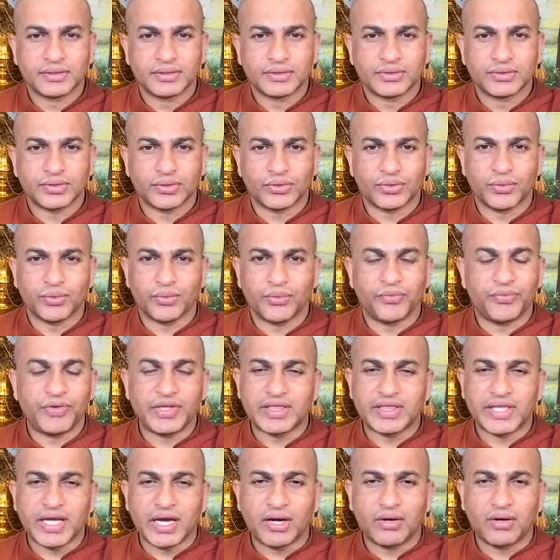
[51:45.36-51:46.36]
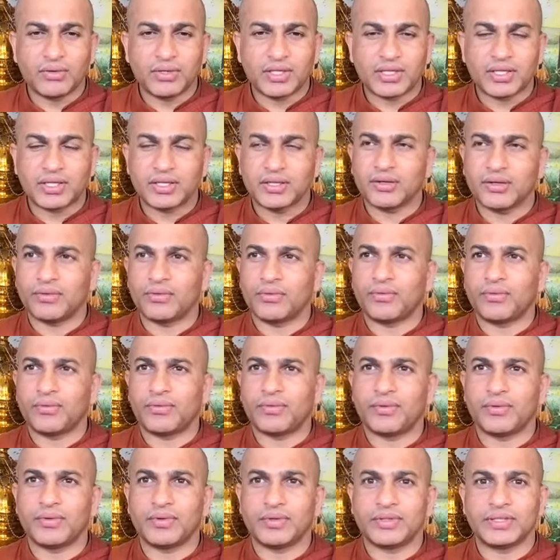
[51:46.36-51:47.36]
So without
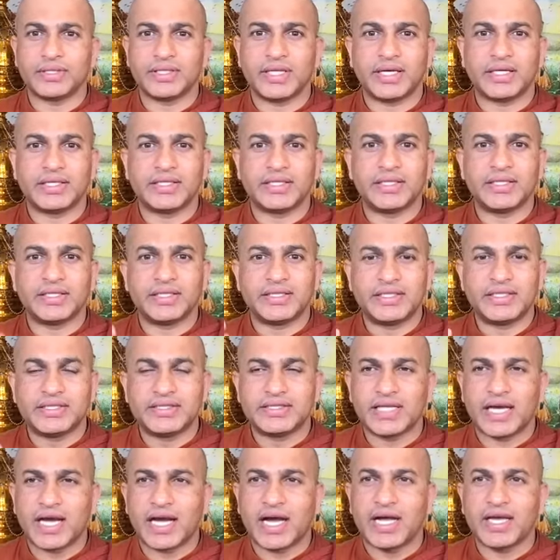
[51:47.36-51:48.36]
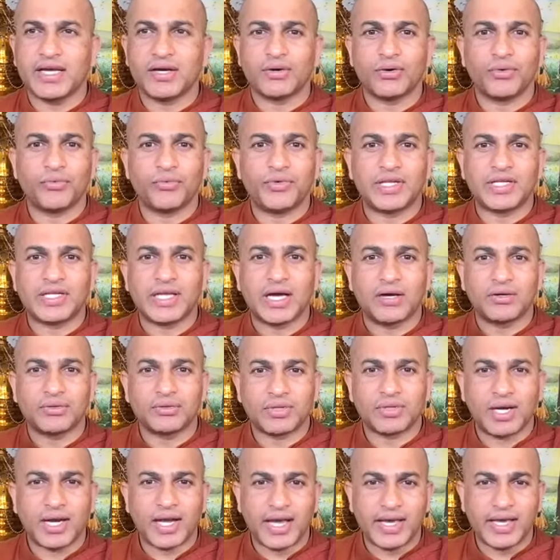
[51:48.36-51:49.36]
the, the desire,
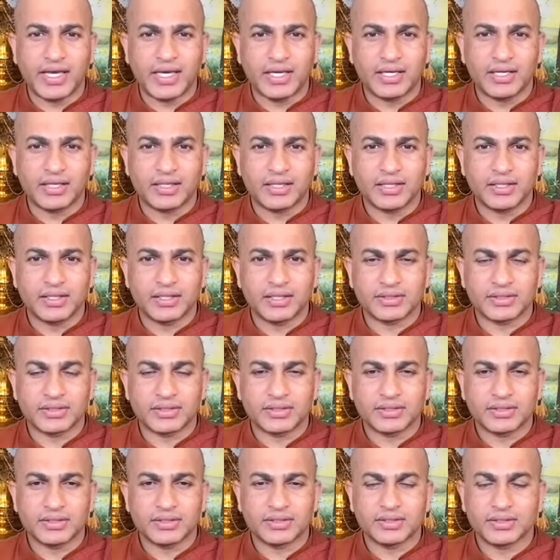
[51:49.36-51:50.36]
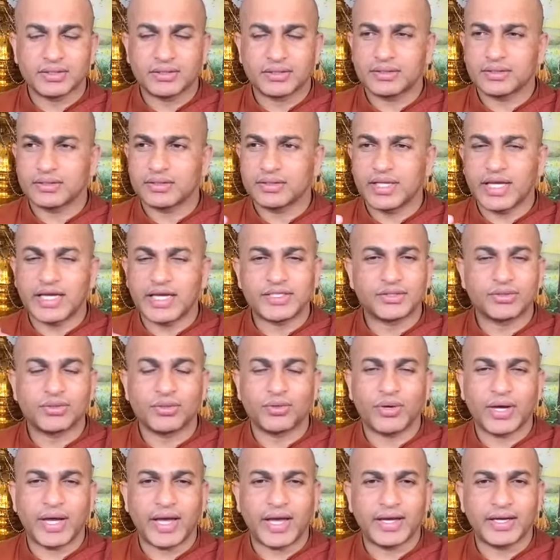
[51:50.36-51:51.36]
without like, there is
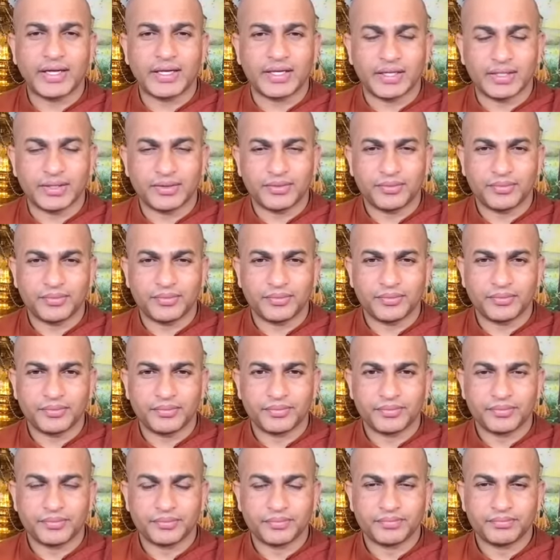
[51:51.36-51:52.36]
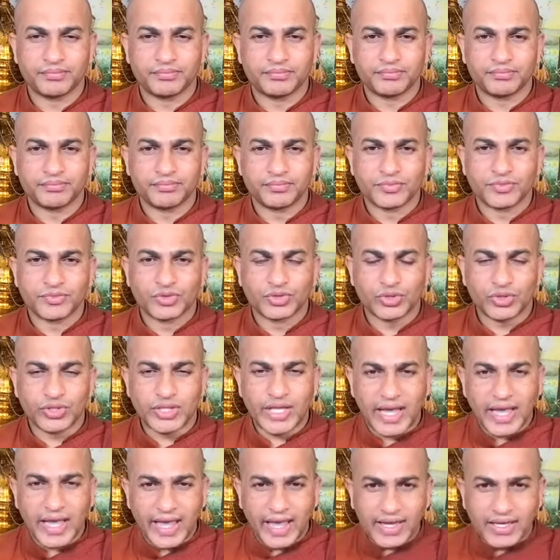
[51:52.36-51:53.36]
no anger. So
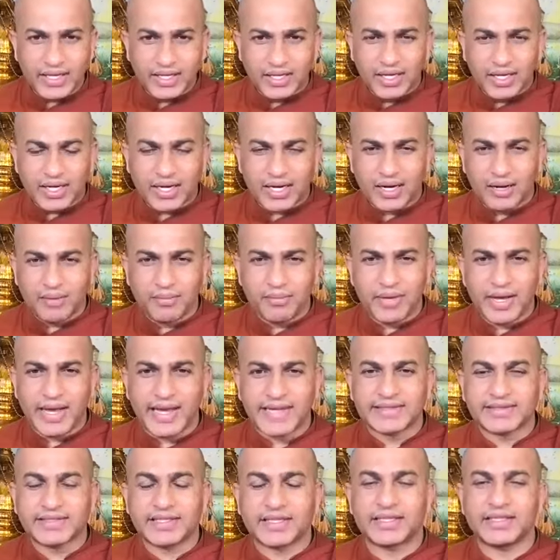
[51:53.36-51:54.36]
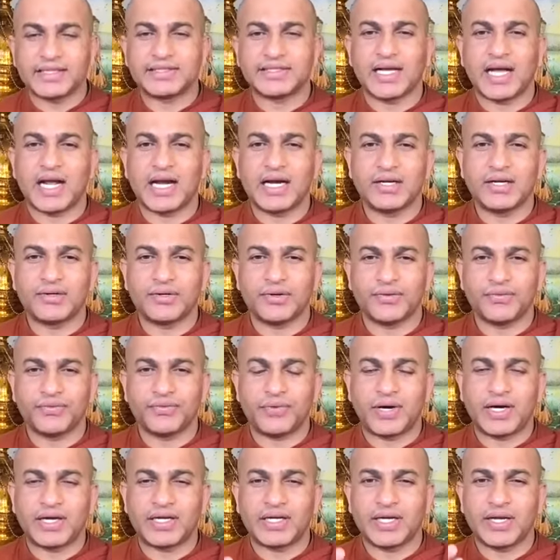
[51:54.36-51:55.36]
the anger come as a result of
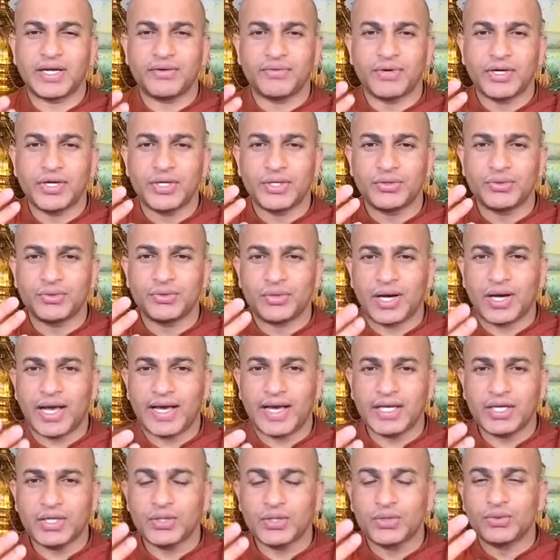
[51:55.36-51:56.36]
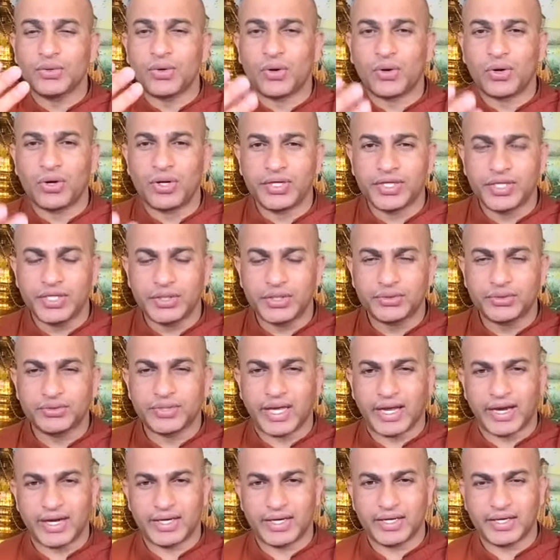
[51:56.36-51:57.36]
whatever you like, you hold it to
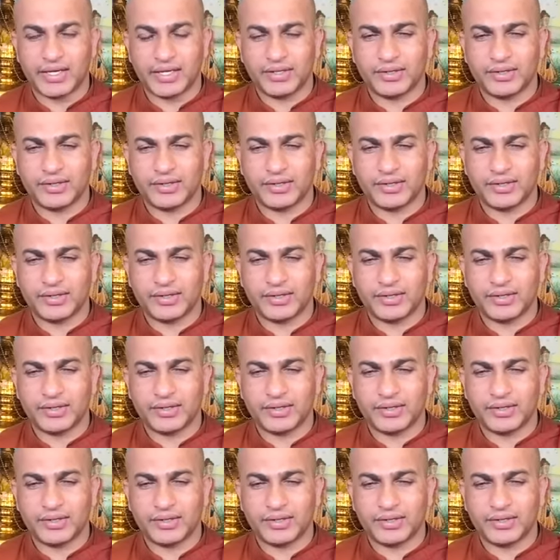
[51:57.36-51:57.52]
that.